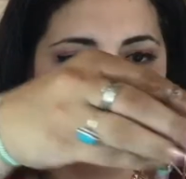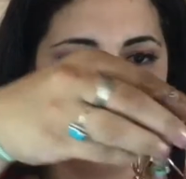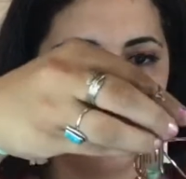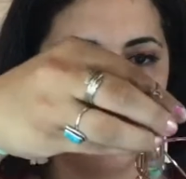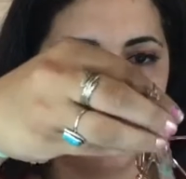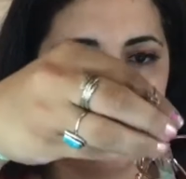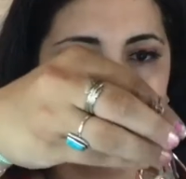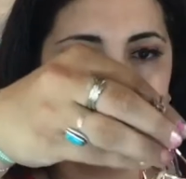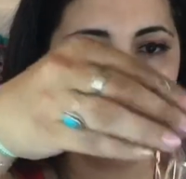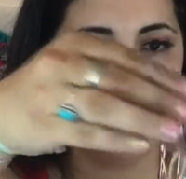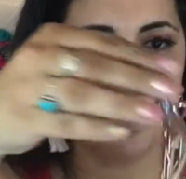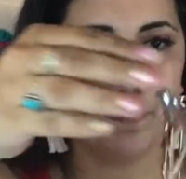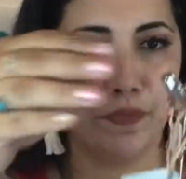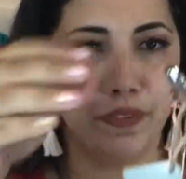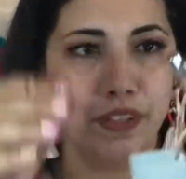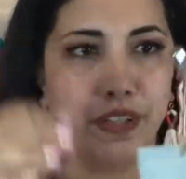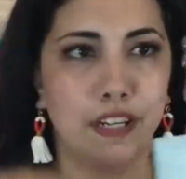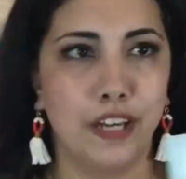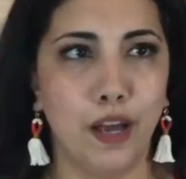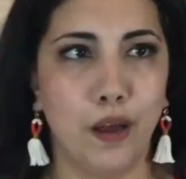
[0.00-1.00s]
Yep,
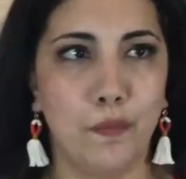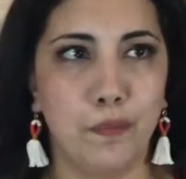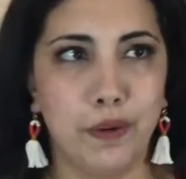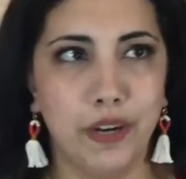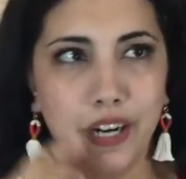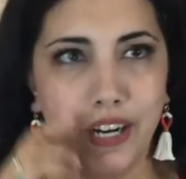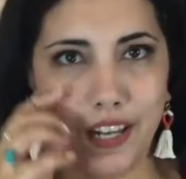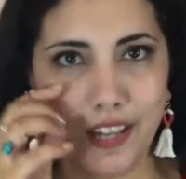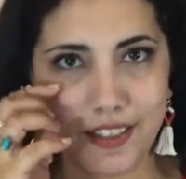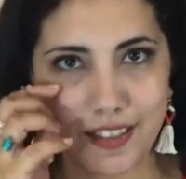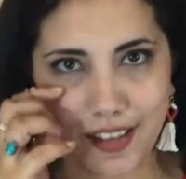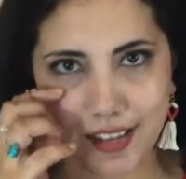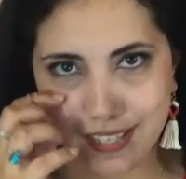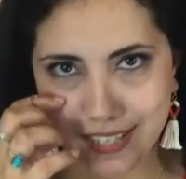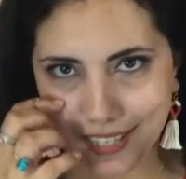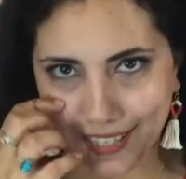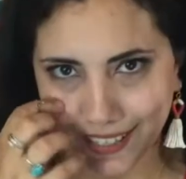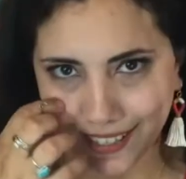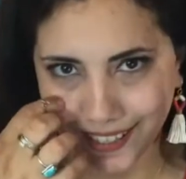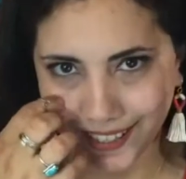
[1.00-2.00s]
look how pretty
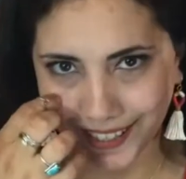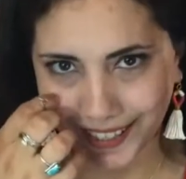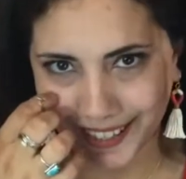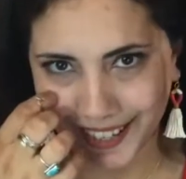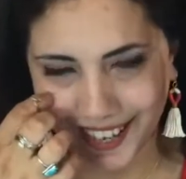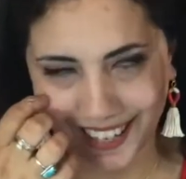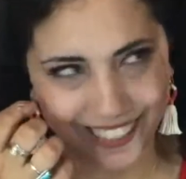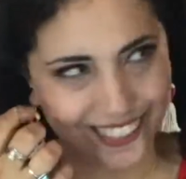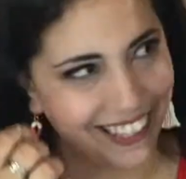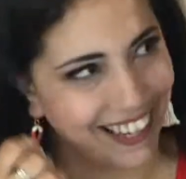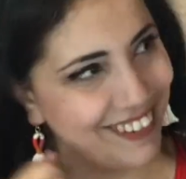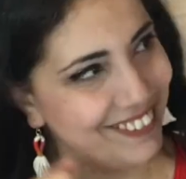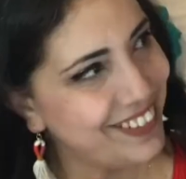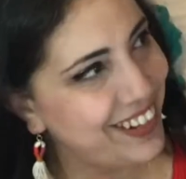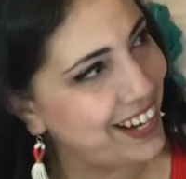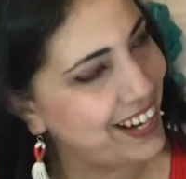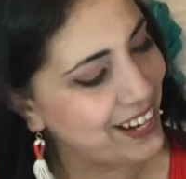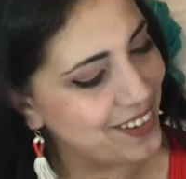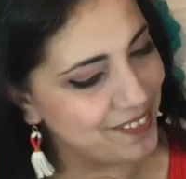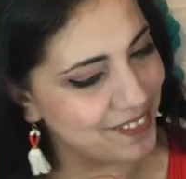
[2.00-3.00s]
those look. I love
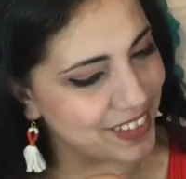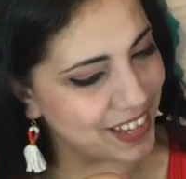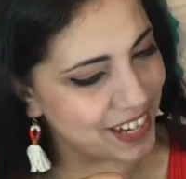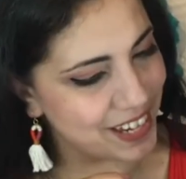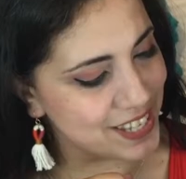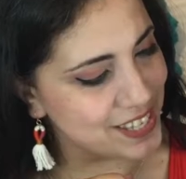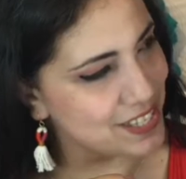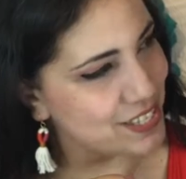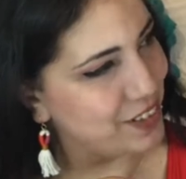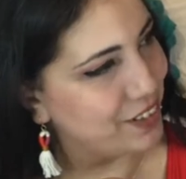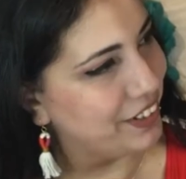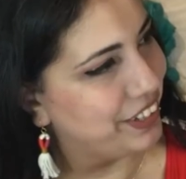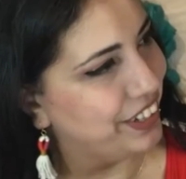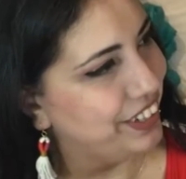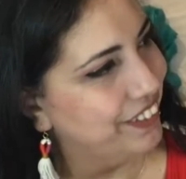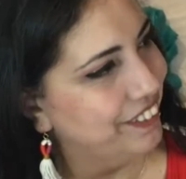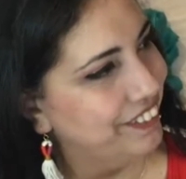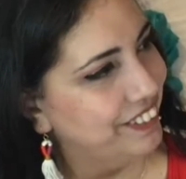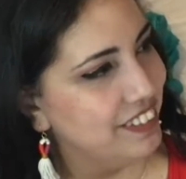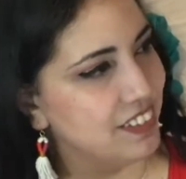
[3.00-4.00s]
them. That is so
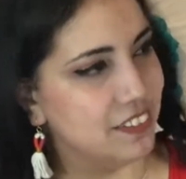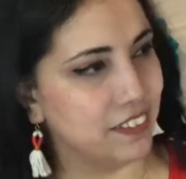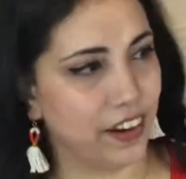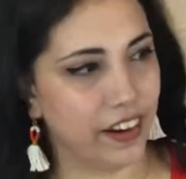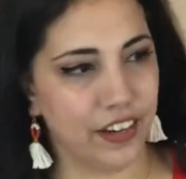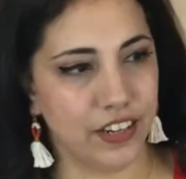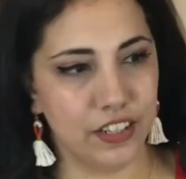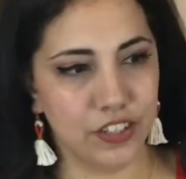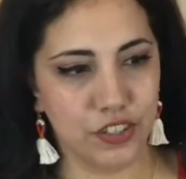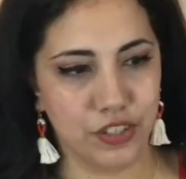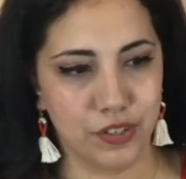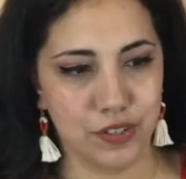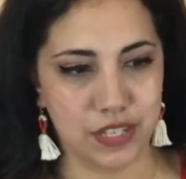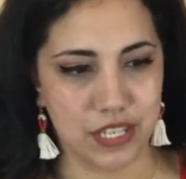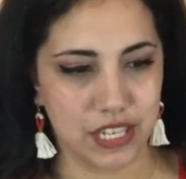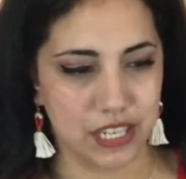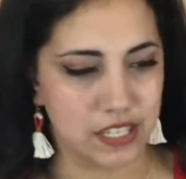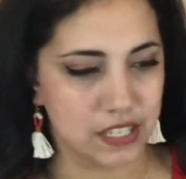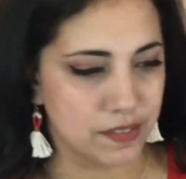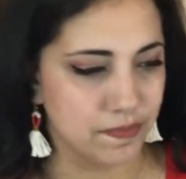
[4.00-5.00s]
cute. I need to use
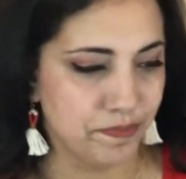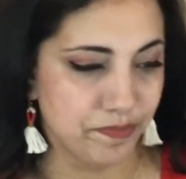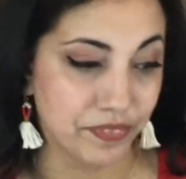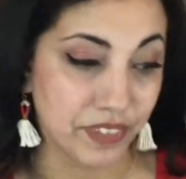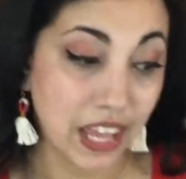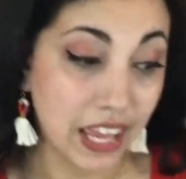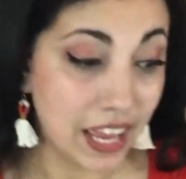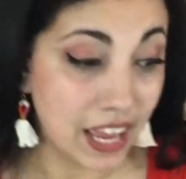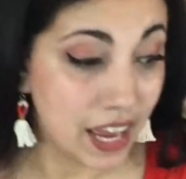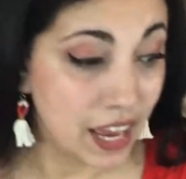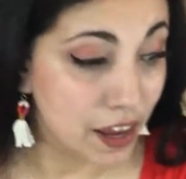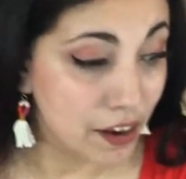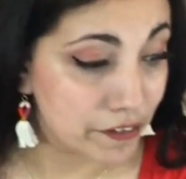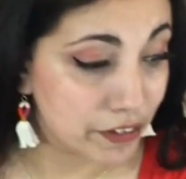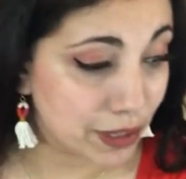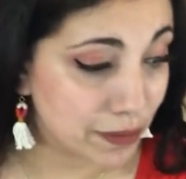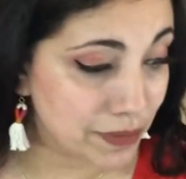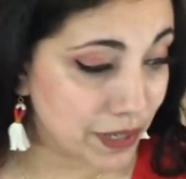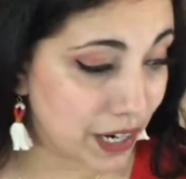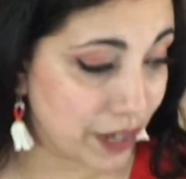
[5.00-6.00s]
this.
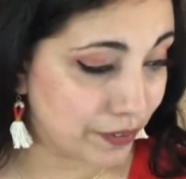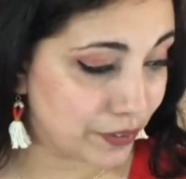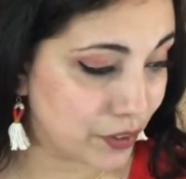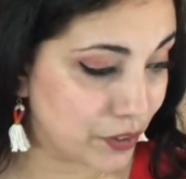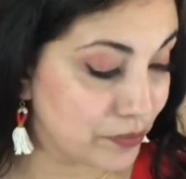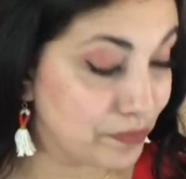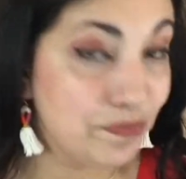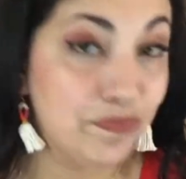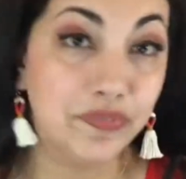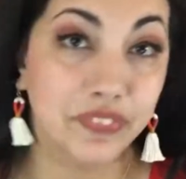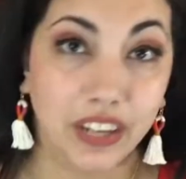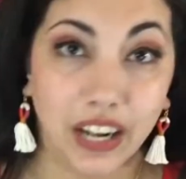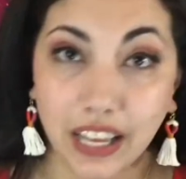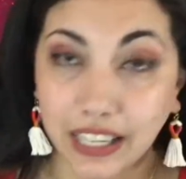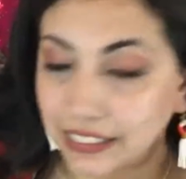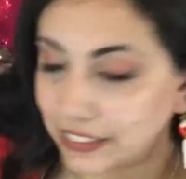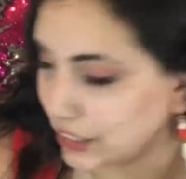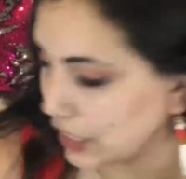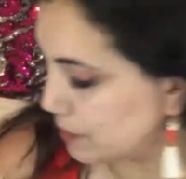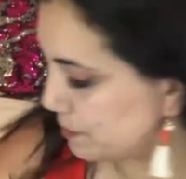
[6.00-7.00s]
From now on,
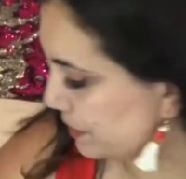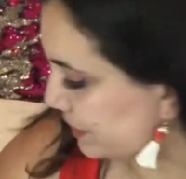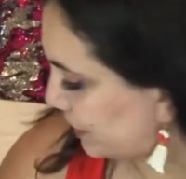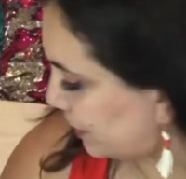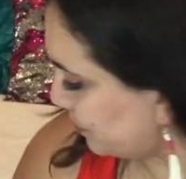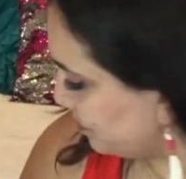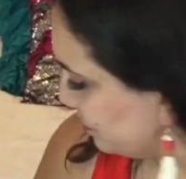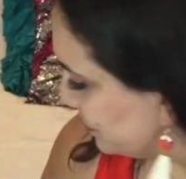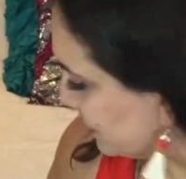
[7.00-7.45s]
it's going to be there.